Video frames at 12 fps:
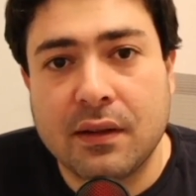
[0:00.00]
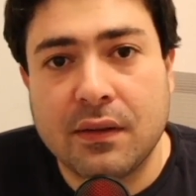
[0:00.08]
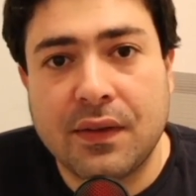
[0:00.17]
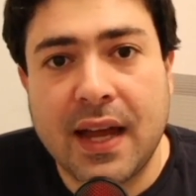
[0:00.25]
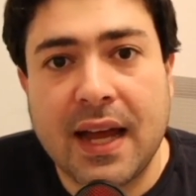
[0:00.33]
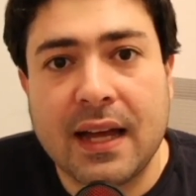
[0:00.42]

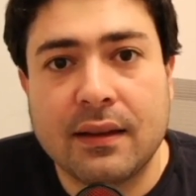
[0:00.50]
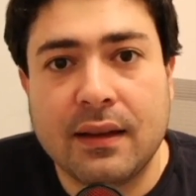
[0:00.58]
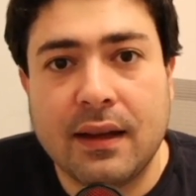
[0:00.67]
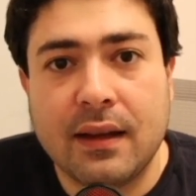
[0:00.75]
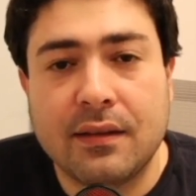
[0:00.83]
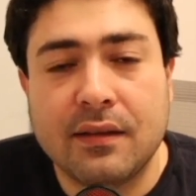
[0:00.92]
that
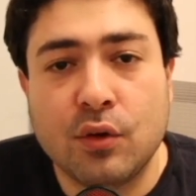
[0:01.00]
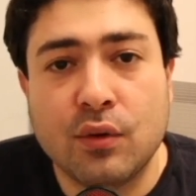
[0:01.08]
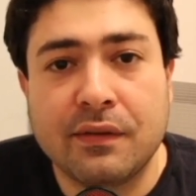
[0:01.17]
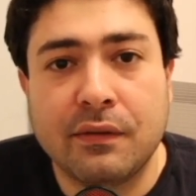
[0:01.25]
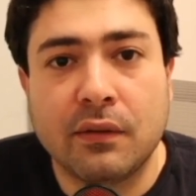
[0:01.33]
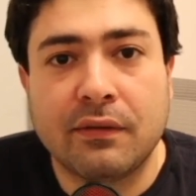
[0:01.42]
is
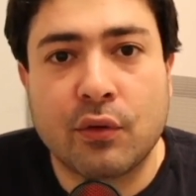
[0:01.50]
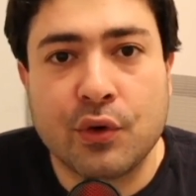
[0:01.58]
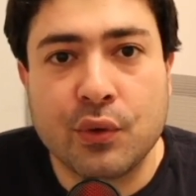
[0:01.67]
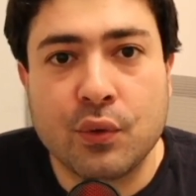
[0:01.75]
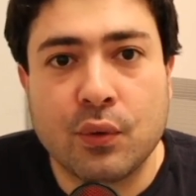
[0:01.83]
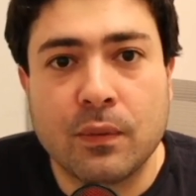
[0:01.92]
useful for
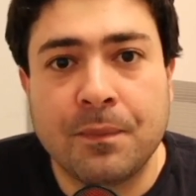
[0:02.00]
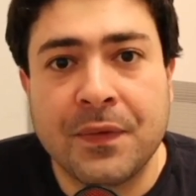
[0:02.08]
you.